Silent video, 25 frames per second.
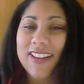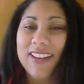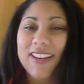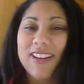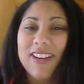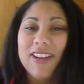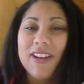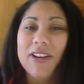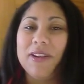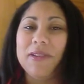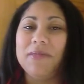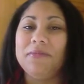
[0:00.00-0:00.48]

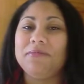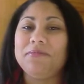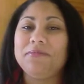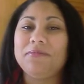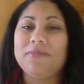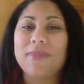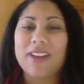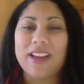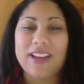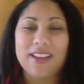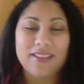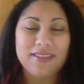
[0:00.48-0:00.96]

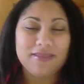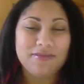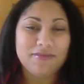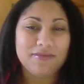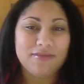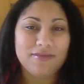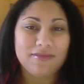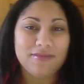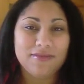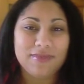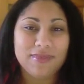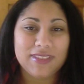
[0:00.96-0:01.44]

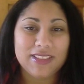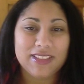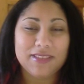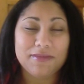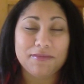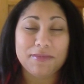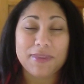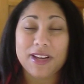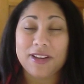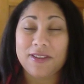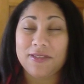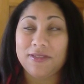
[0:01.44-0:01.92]

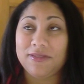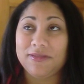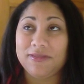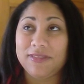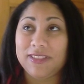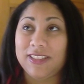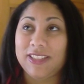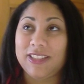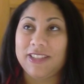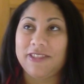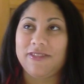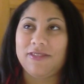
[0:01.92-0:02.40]
About
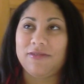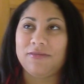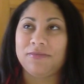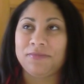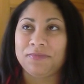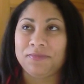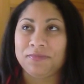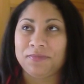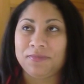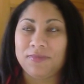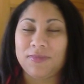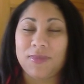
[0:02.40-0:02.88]

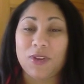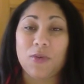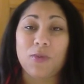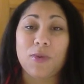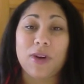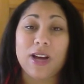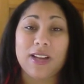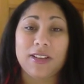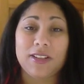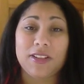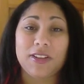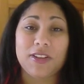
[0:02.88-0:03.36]
a
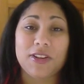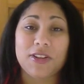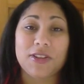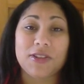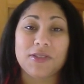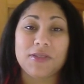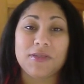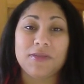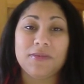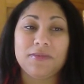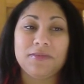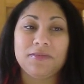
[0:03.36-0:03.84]
while
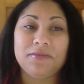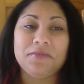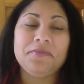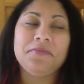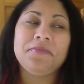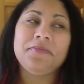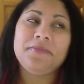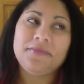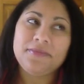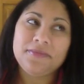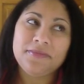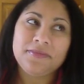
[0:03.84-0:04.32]
ago,
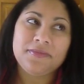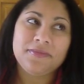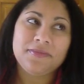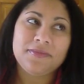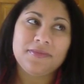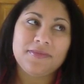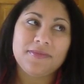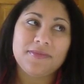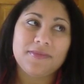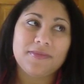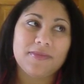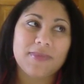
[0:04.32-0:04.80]

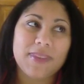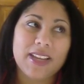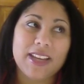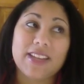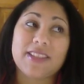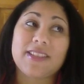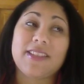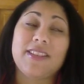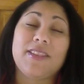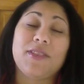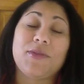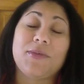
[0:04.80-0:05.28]

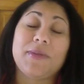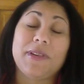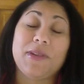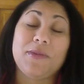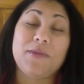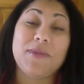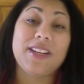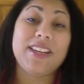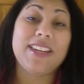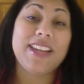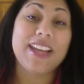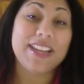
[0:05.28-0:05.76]
actually
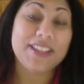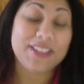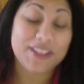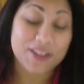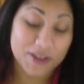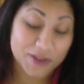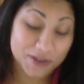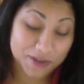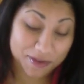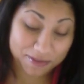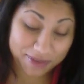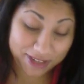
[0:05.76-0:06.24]
21 days
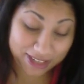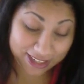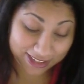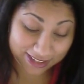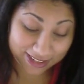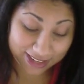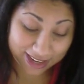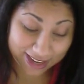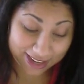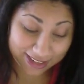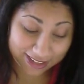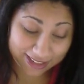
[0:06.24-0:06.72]
ago to be
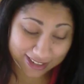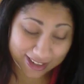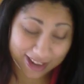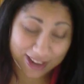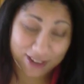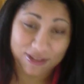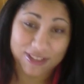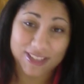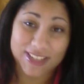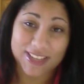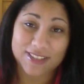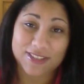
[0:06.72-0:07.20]
exact,
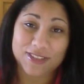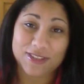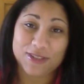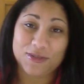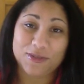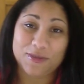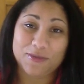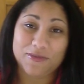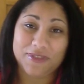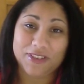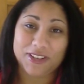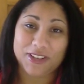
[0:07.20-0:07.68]
I was asked to
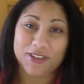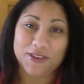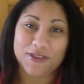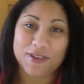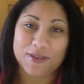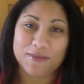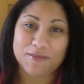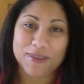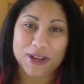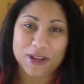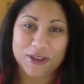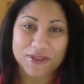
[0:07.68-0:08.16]
do a video
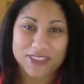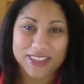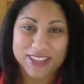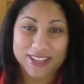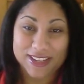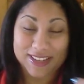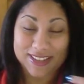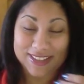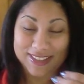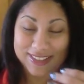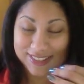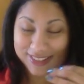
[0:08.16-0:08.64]
about
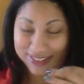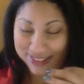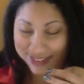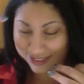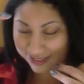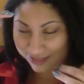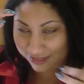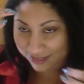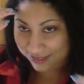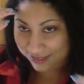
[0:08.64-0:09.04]
this.